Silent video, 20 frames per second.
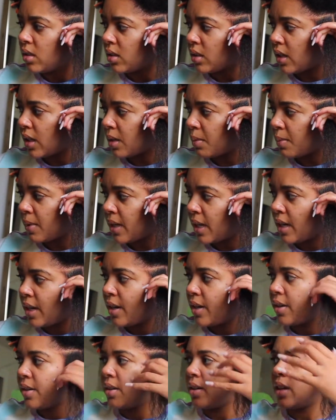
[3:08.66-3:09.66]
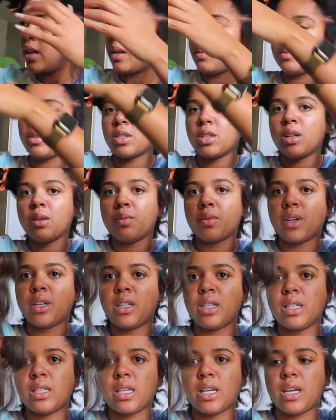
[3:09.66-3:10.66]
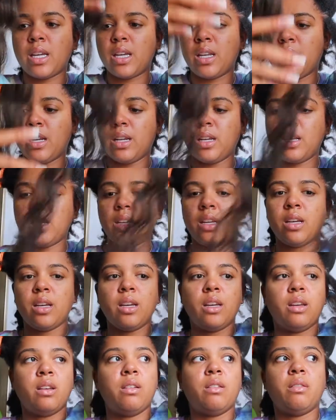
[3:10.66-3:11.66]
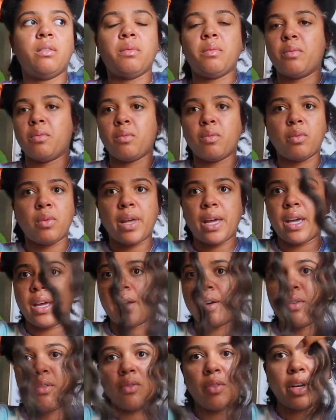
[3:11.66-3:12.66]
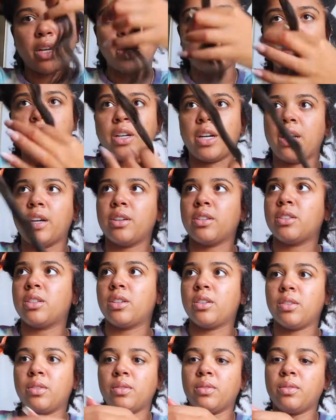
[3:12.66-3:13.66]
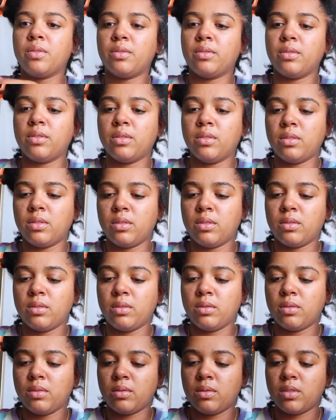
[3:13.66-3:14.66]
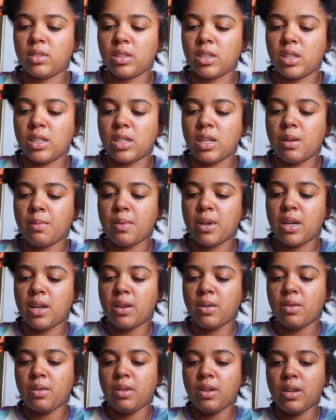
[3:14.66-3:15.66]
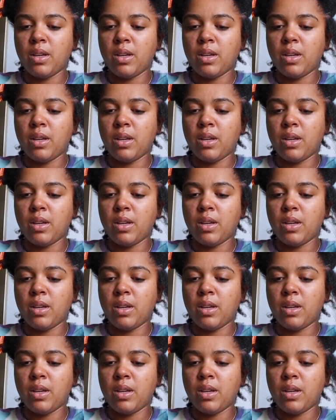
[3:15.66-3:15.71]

add my hair, and I'm just gonna braid this in like regular hair. So I'm just gonna take the